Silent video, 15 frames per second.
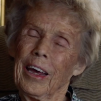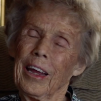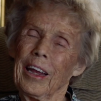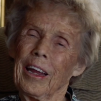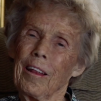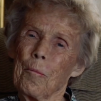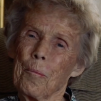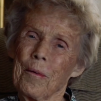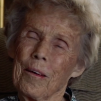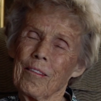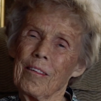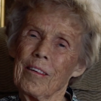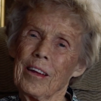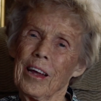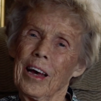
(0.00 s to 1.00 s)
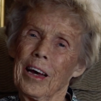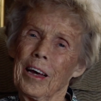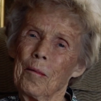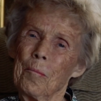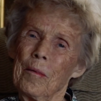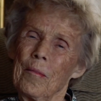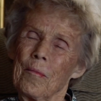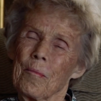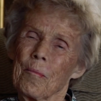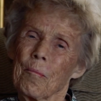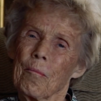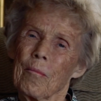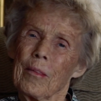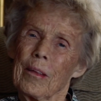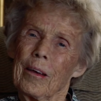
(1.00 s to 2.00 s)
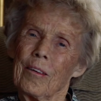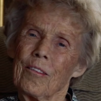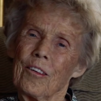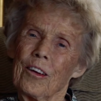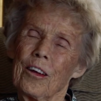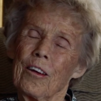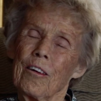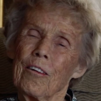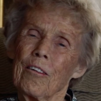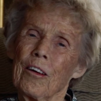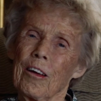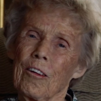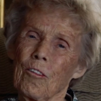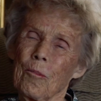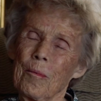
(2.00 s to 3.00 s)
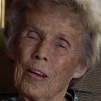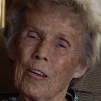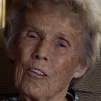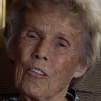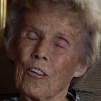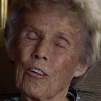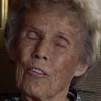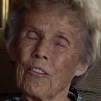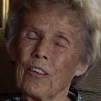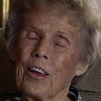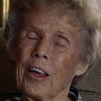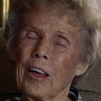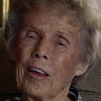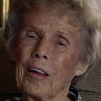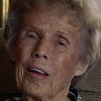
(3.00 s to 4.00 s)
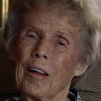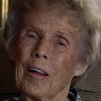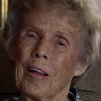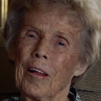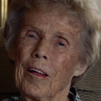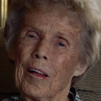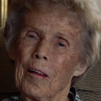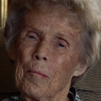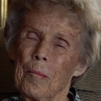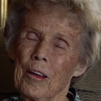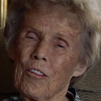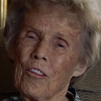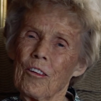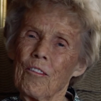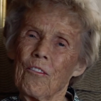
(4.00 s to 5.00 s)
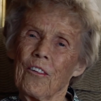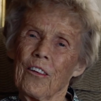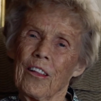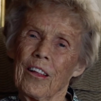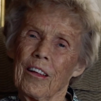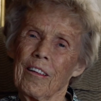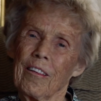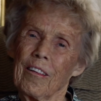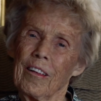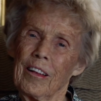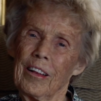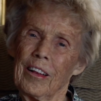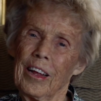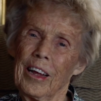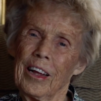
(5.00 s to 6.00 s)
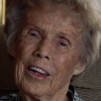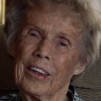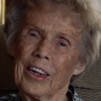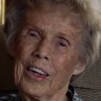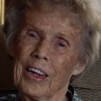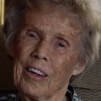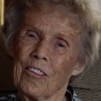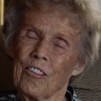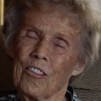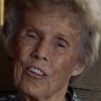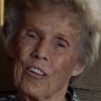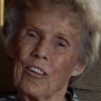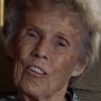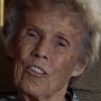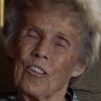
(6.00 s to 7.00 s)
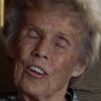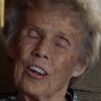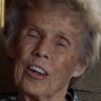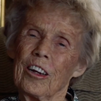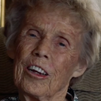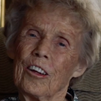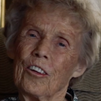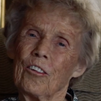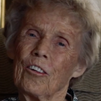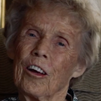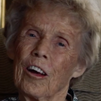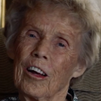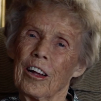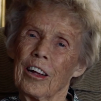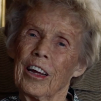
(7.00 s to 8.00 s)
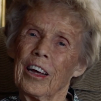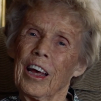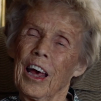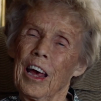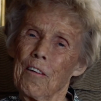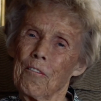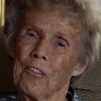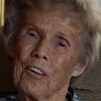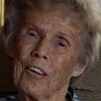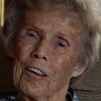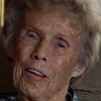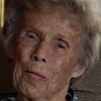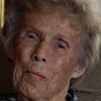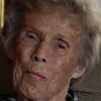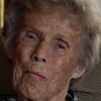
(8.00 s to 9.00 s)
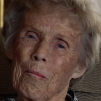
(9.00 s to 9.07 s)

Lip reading: and at the present time, she and her husband are serving a mission for the LDS Church in Uganda, Africa.